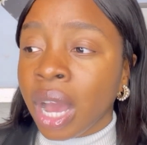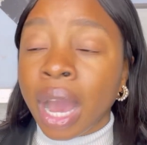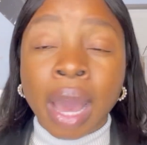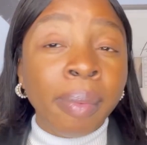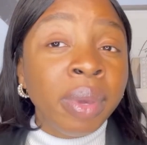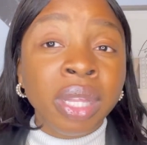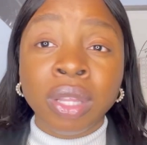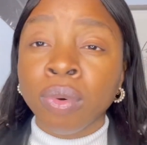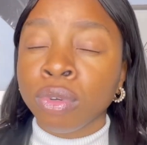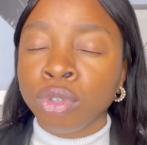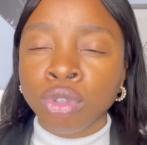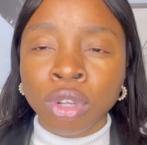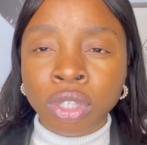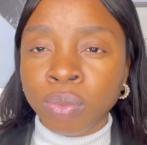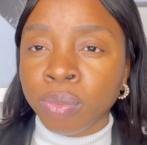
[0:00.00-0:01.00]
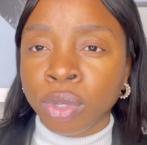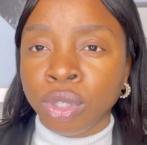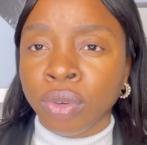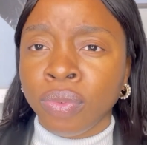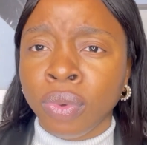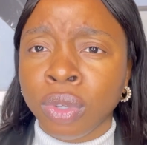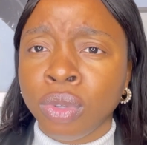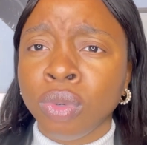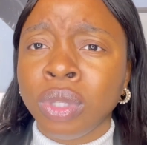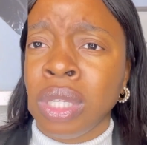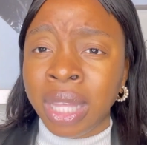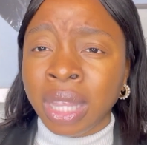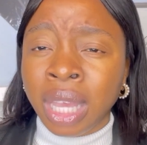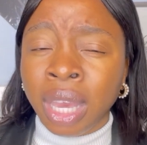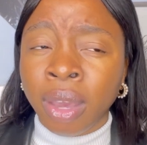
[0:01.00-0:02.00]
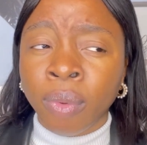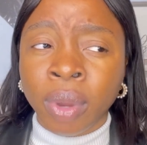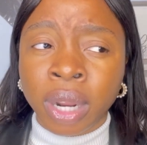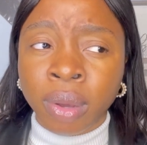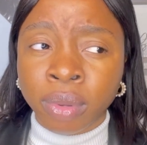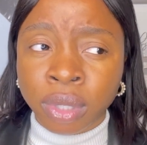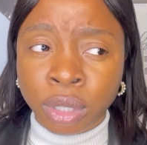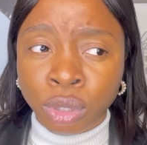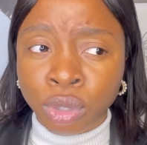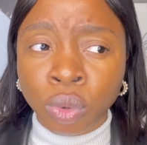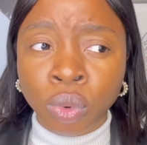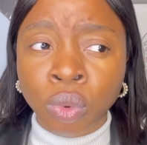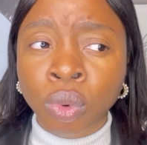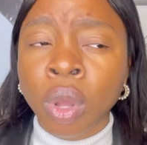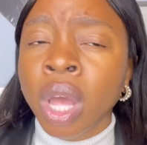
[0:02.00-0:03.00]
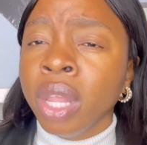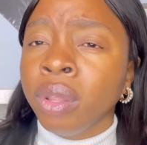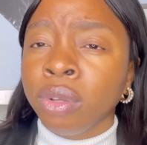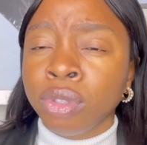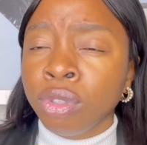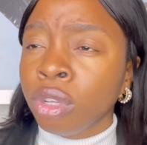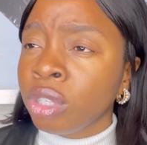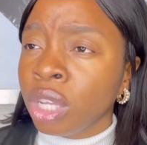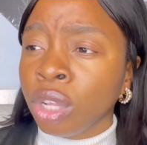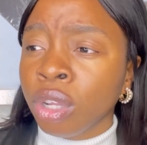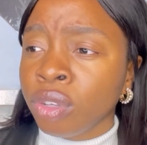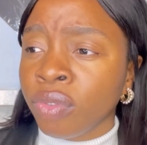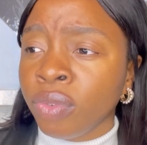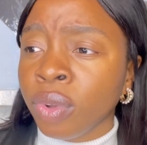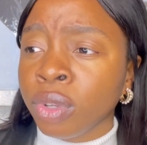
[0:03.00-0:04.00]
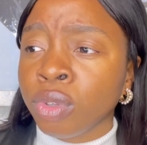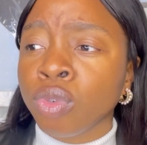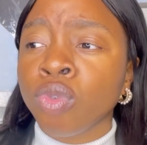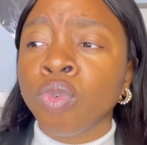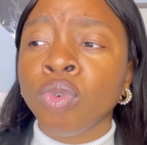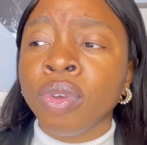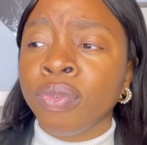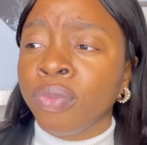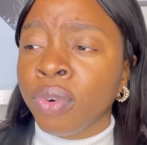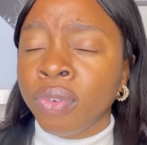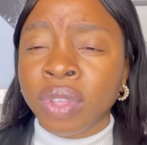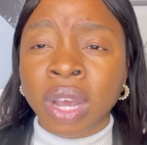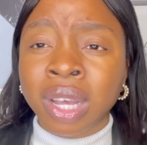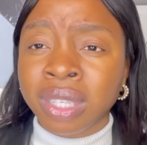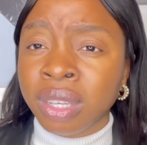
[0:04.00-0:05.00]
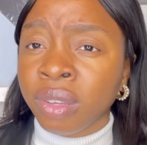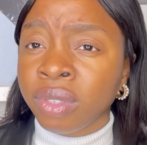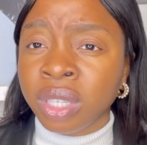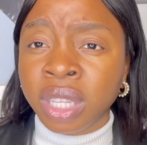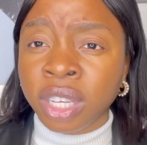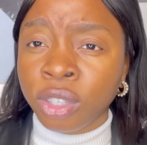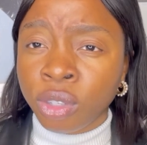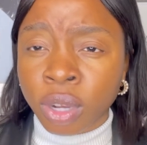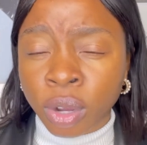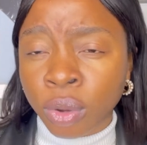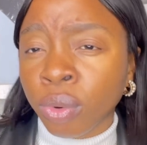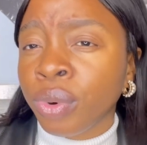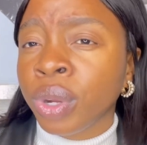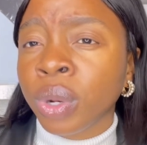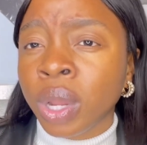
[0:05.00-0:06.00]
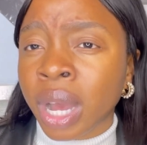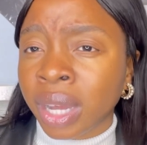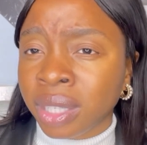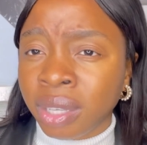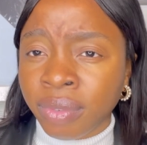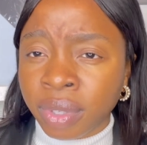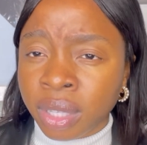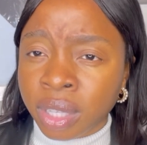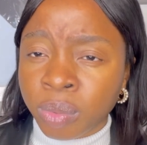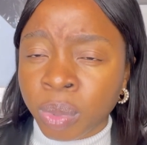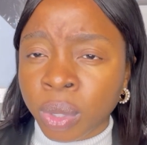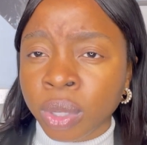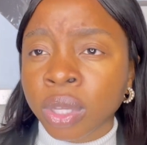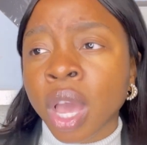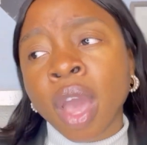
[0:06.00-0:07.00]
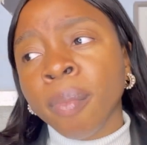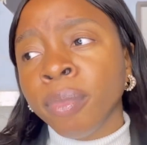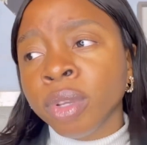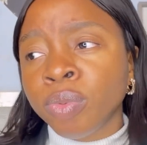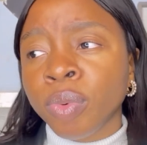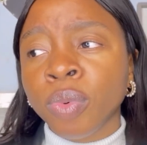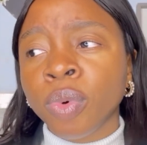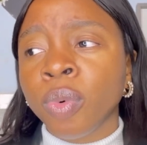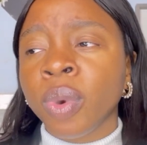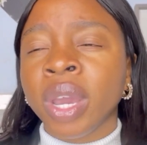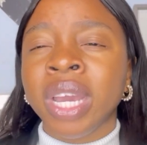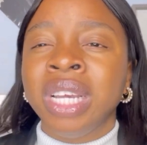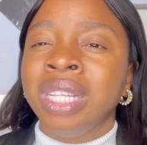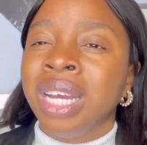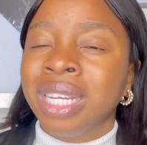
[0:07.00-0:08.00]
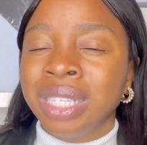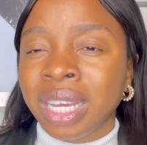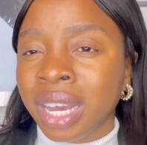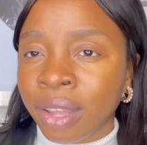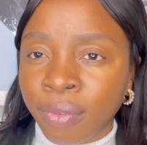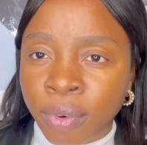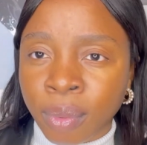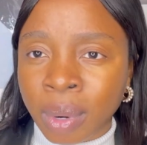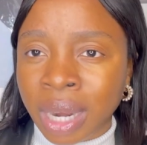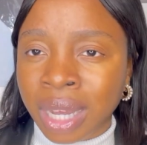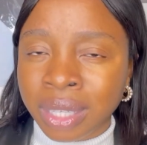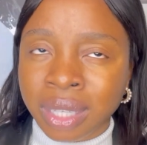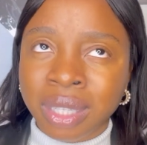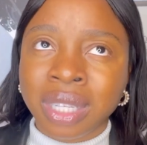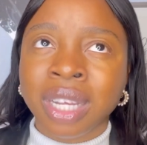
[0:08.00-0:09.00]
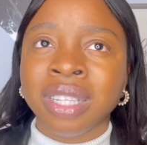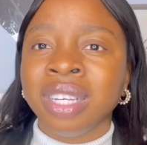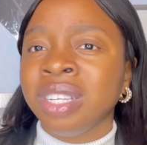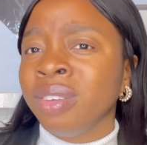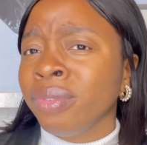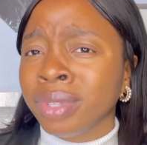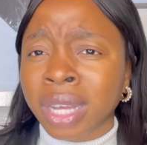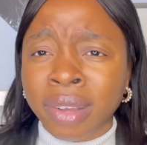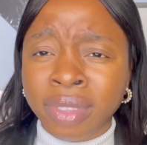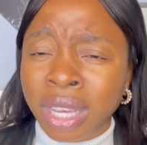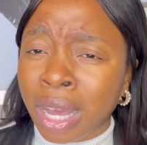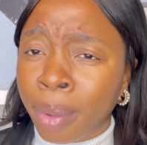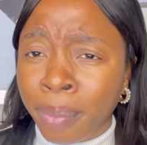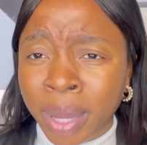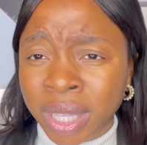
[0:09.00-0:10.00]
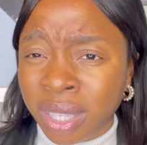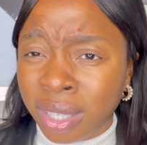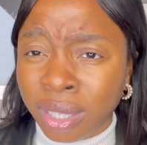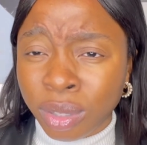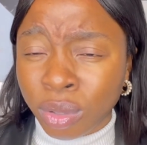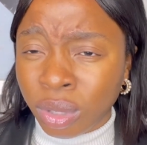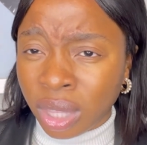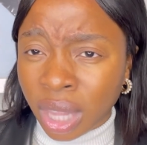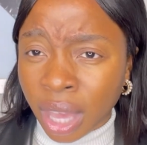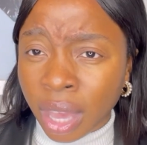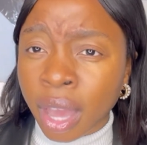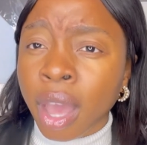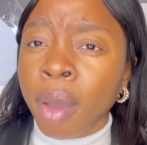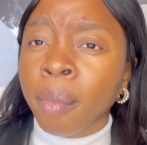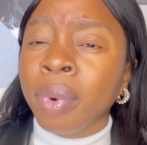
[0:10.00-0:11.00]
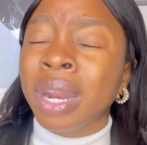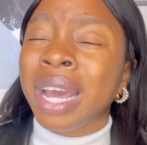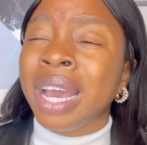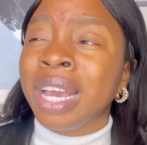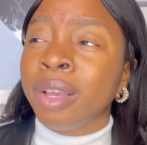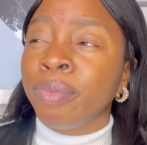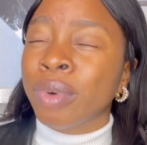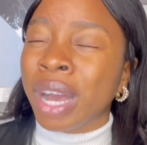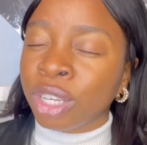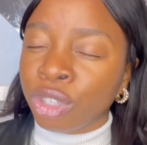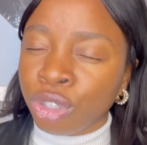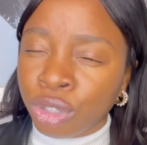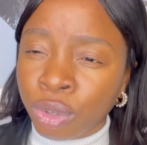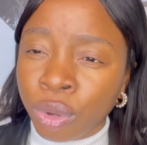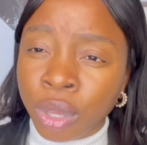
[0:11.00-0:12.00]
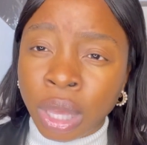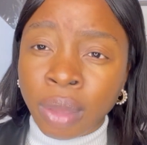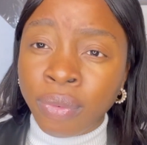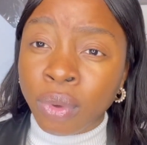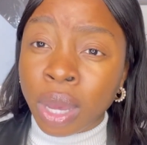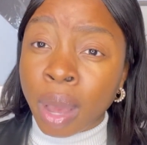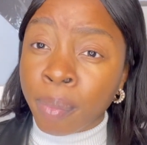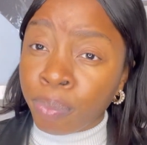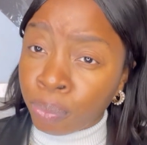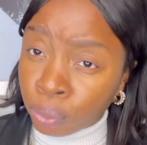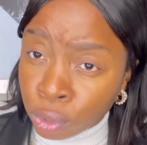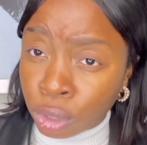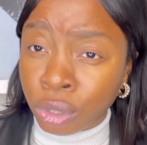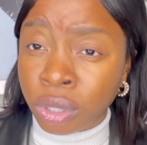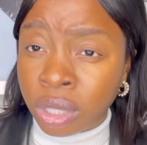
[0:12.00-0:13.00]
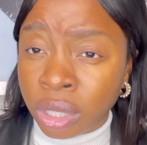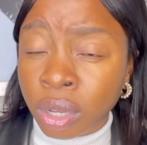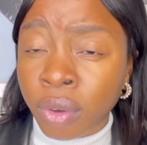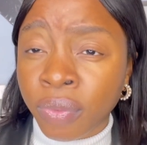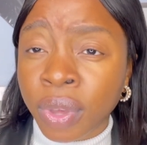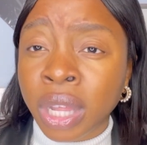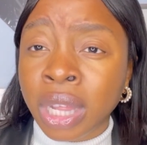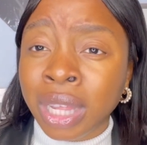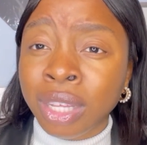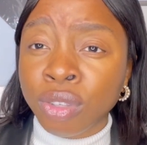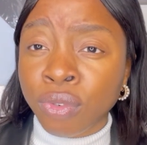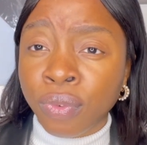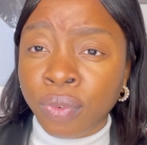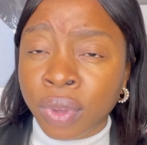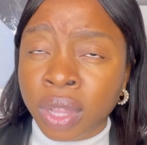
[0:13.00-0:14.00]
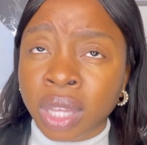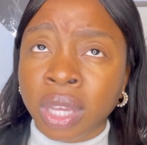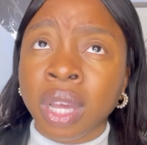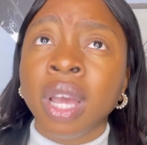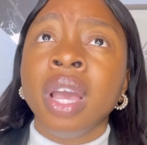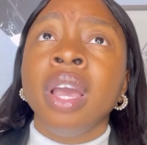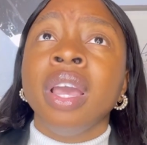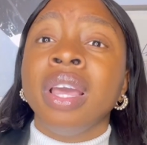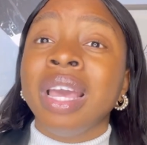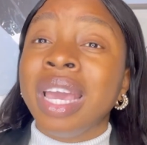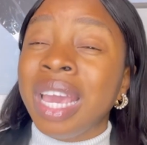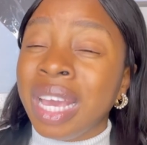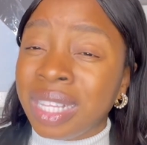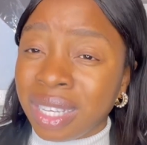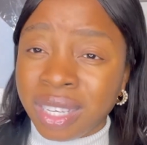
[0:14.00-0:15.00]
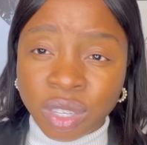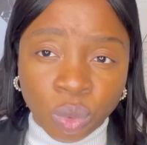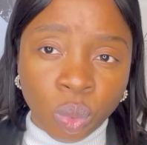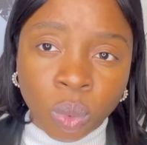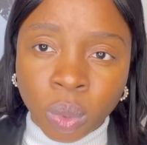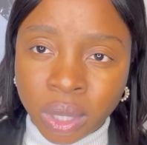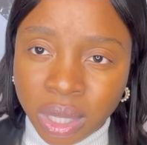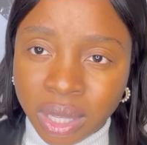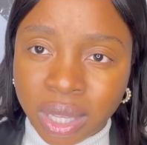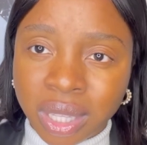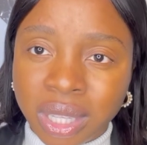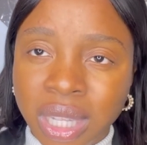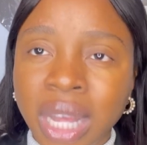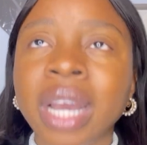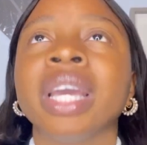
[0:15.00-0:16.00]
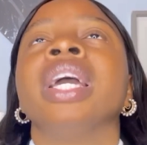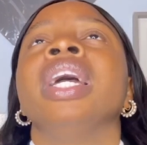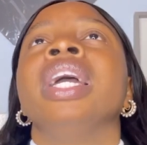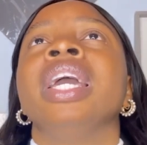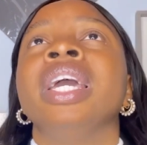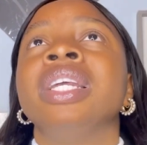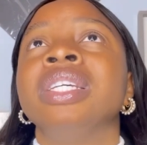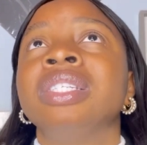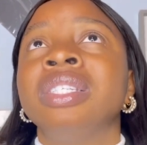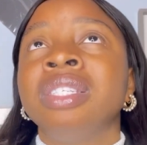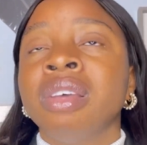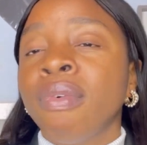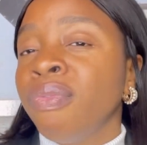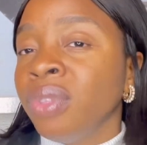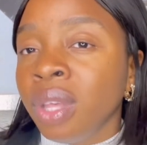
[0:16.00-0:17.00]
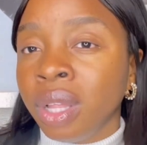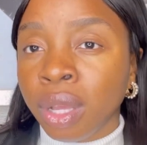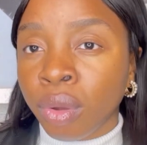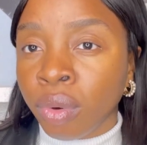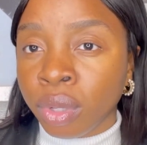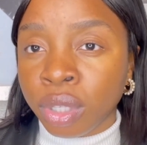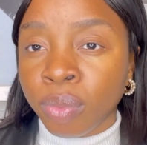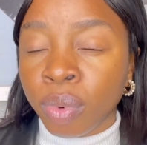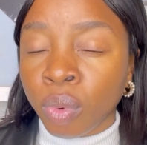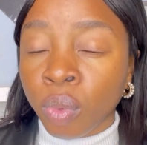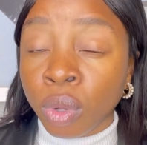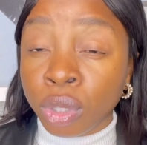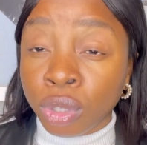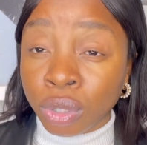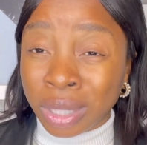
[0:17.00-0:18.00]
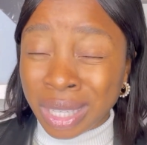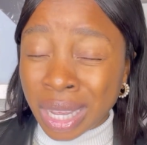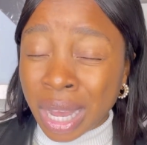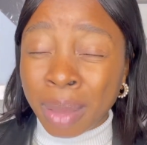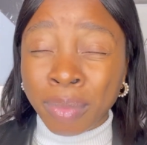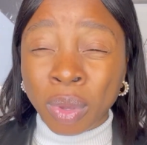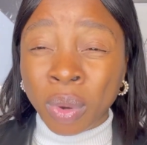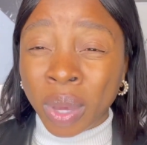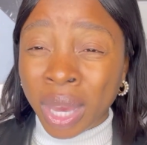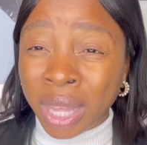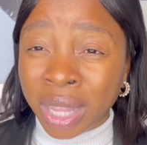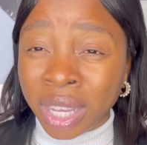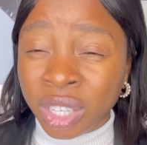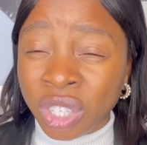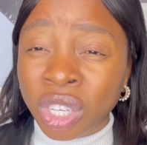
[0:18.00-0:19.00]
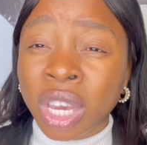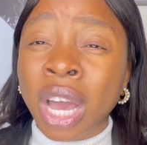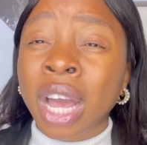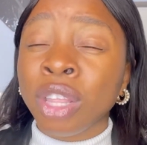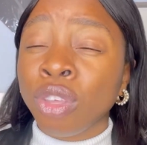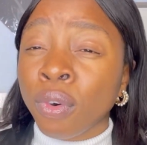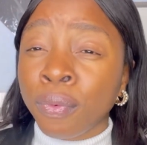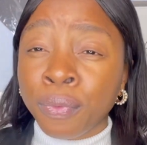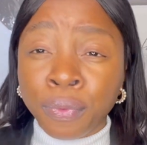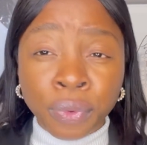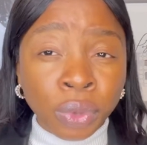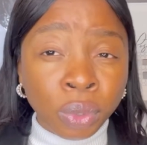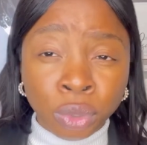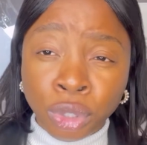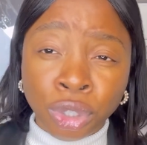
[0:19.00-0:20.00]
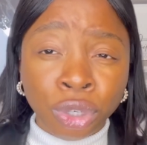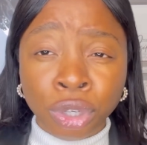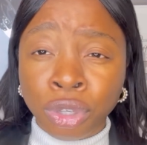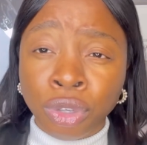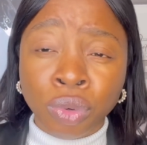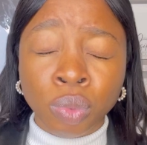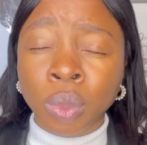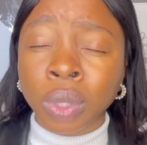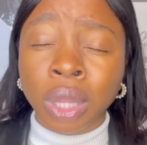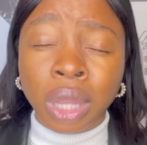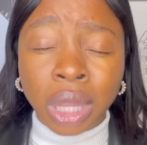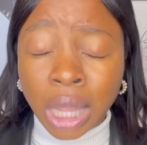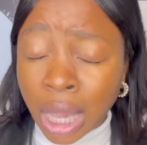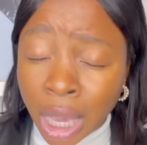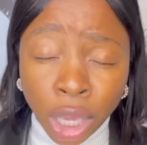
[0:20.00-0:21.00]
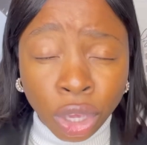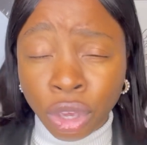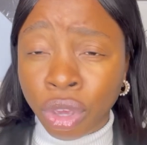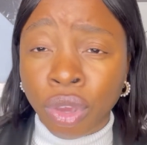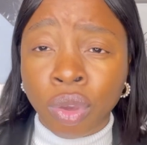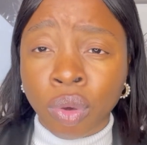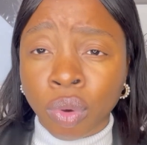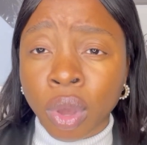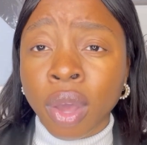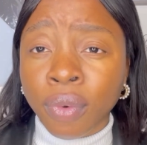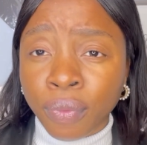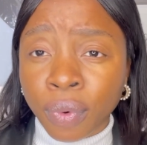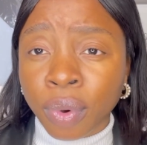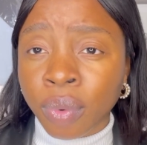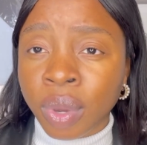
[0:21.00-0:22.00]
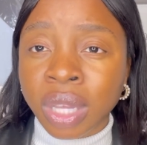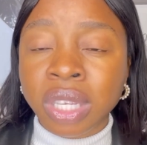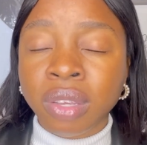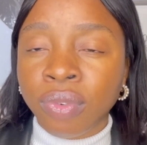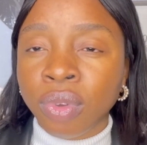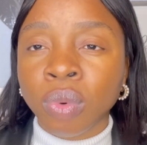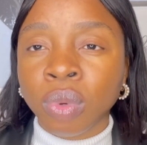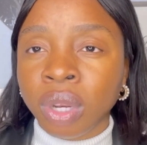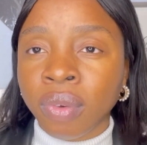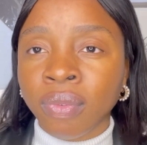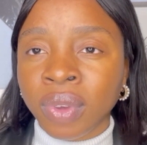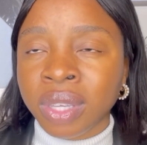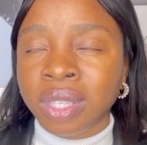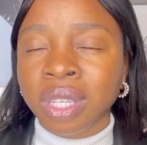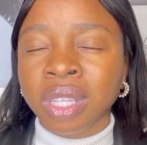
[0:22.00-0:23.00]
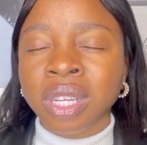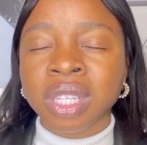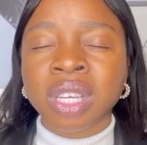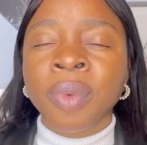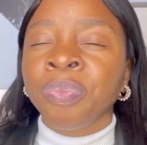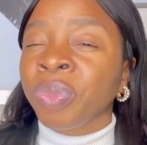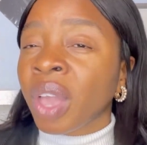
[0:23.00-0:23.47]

I mean, there was not much of us who did it when I was in school. There was not a lot of us who involved ourselves in extracurricular activities, because most people were either tired from classes and they didn't even have the capacity to stay. But I assure you, if you can push yourself a little further, it is worth it. Like, it is definitely going to be worth your time, your energy, and your future. You would thank you for it if you would invest in it.